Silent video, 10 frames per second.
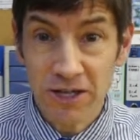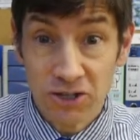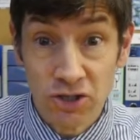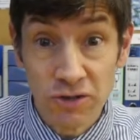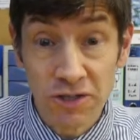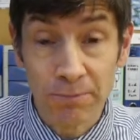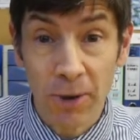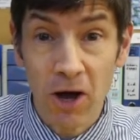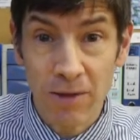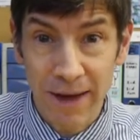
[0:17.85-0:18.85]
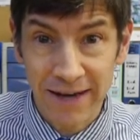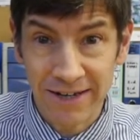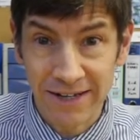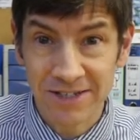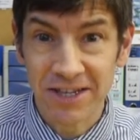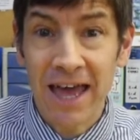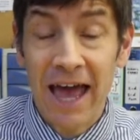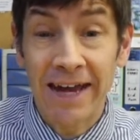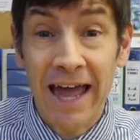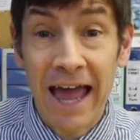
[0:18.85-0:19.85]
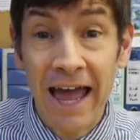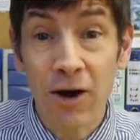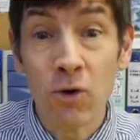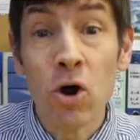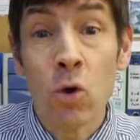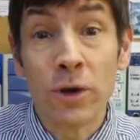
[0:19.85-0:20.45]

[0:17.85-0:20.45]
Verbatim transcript: due to bar magnets and how